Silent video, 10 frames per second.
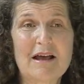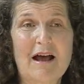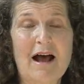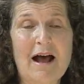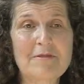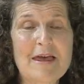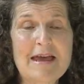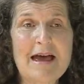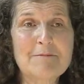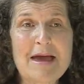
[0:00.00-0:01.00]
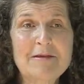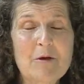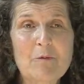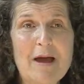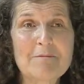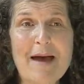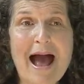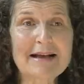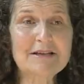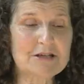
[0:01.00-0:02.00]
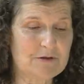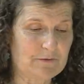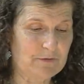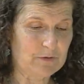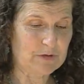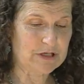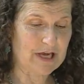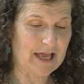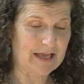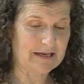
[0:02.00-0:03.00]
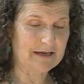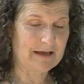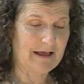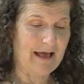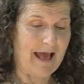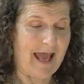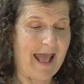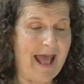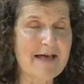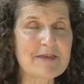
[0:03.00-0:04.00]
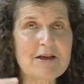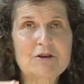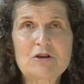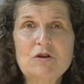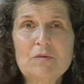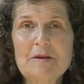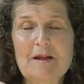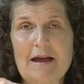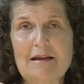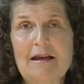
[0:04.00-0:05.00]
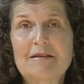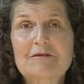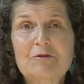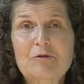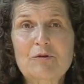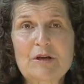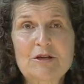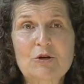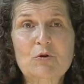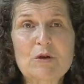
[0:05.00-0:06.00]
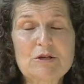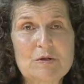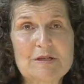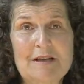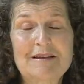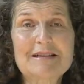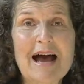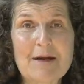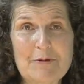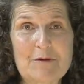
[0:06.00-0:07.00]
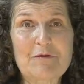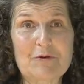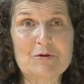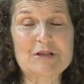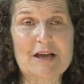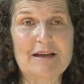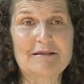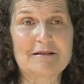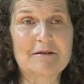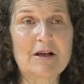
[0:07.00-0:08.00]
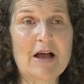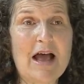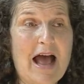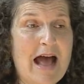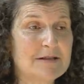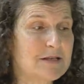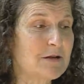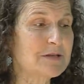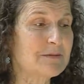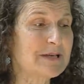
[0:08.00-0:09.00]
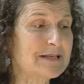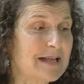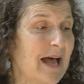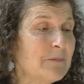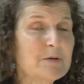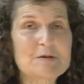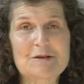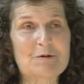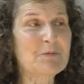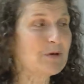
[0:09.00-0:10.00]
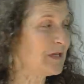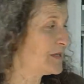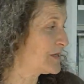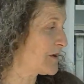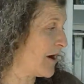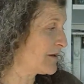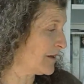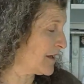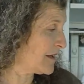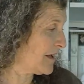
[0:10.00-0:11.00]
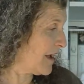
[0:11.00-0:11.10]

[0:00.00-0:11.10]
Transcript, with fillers: Uh, they make their way back into the food chain, and they accumulate the, into creatures at the top of the food chain. And so, some examples that are pretty startling